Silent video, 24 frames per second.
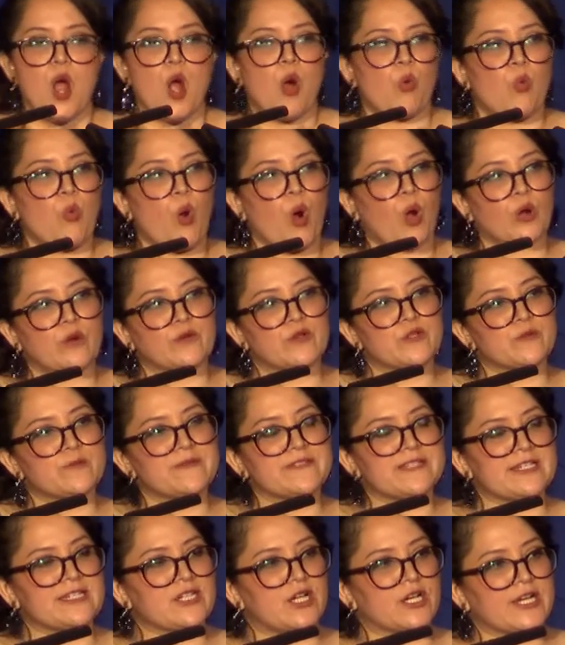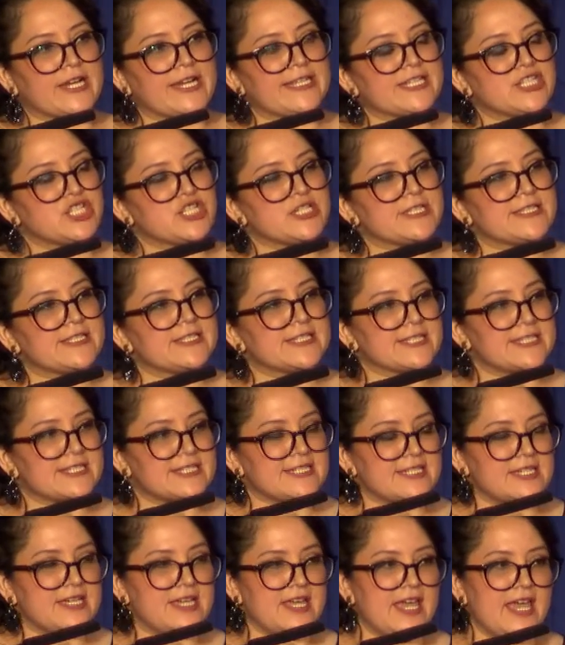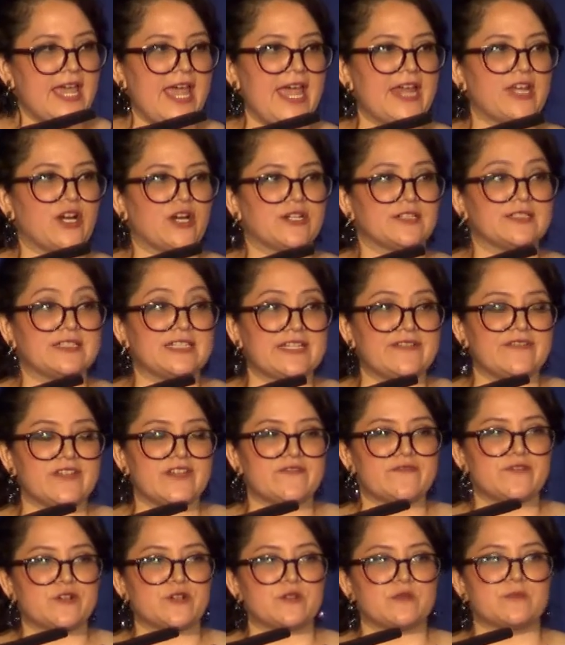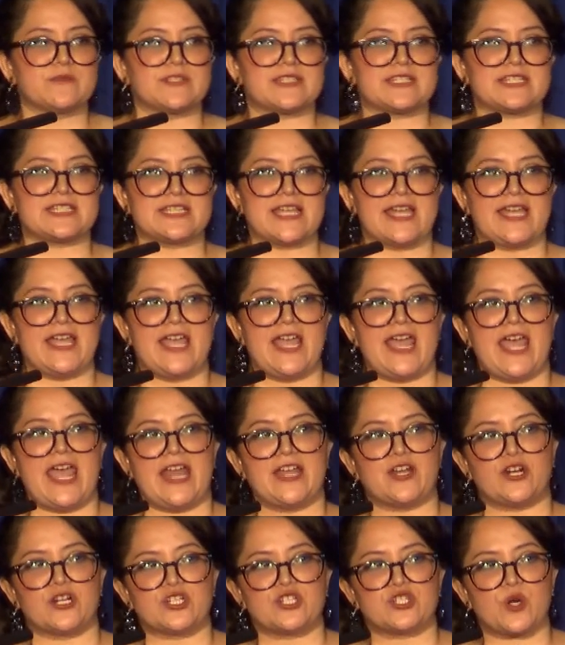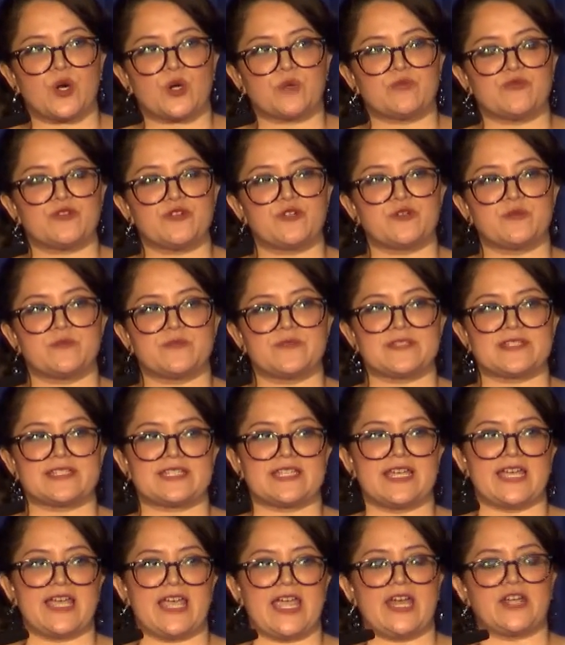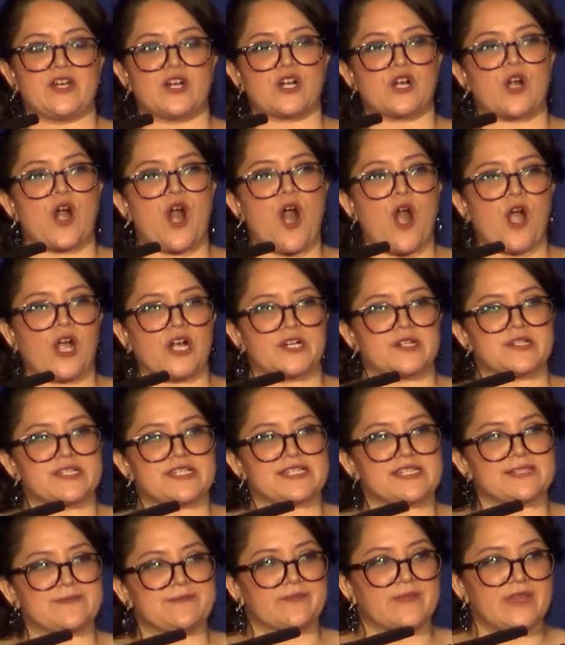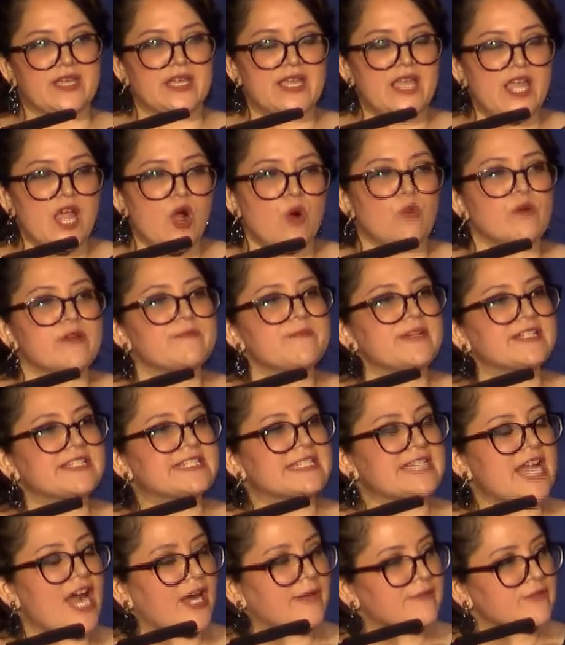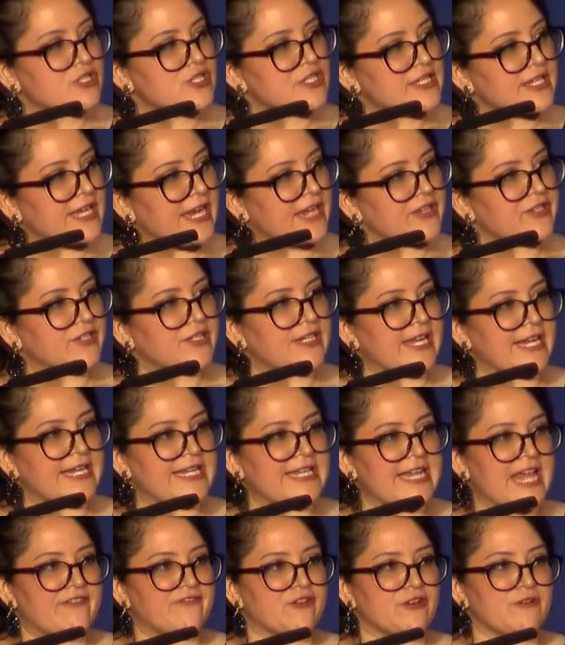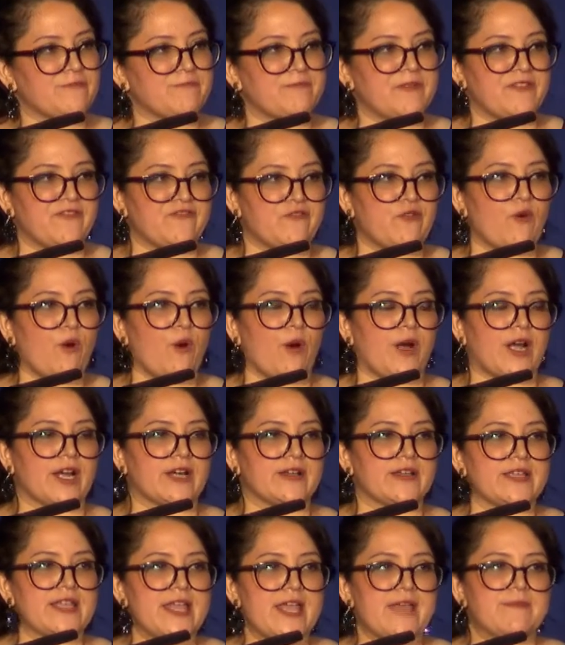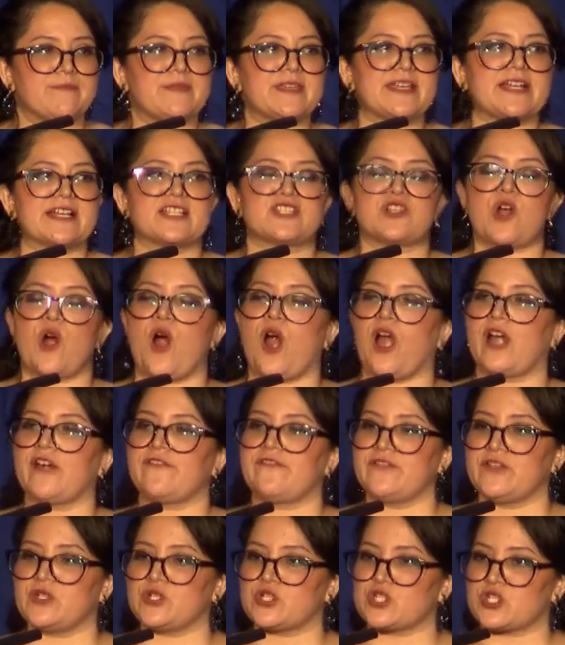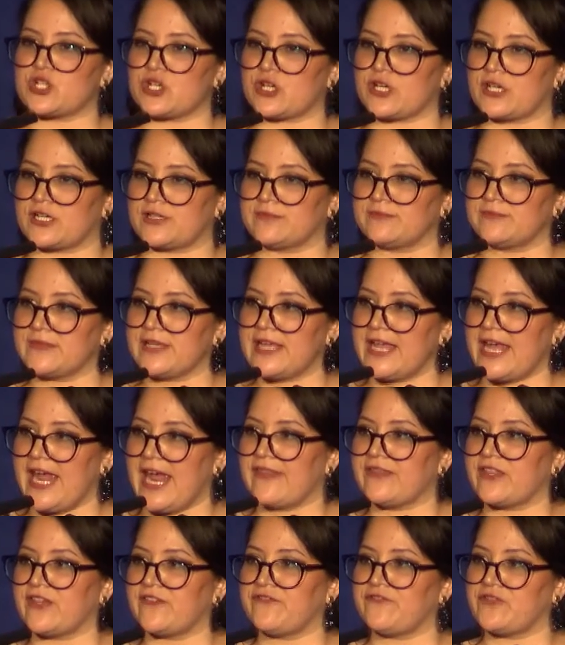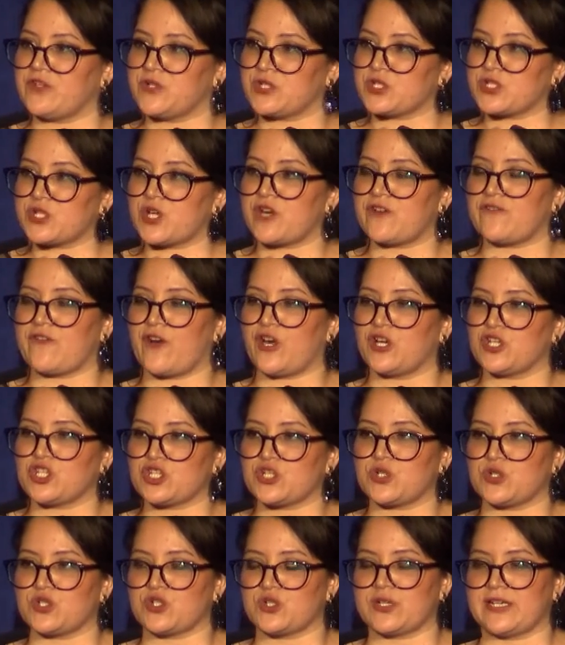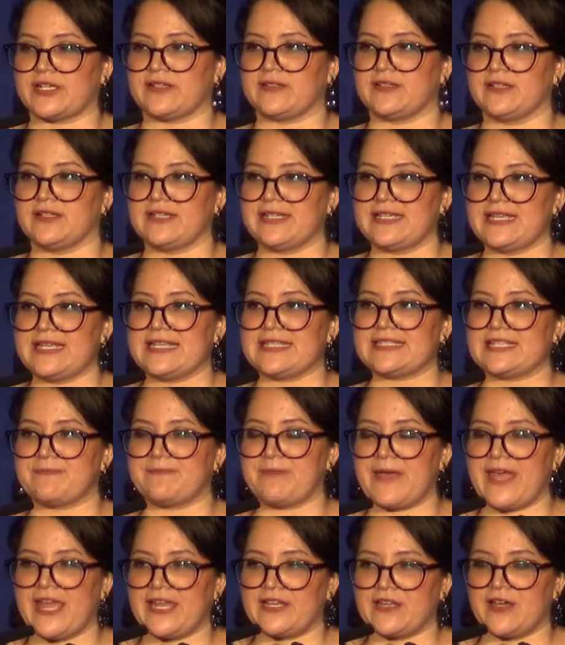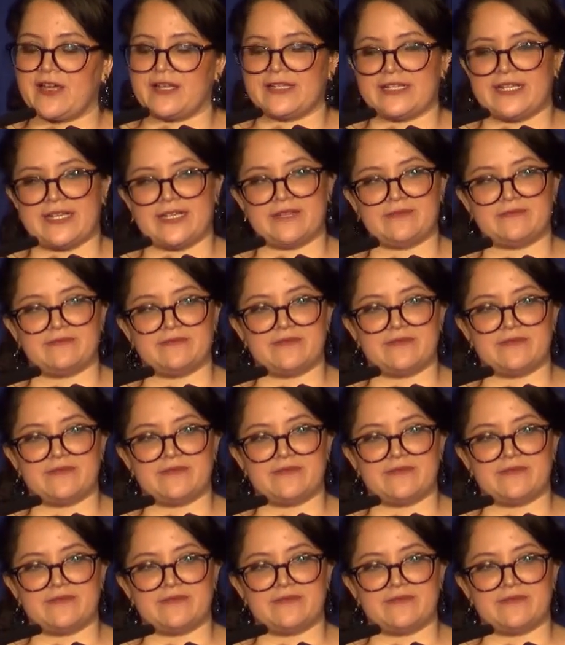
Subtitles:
War rooms in our kitchens, in our living rooms, in our dorm rooms, in our cars. We must come together like never before because our future and the future of our children depend on it.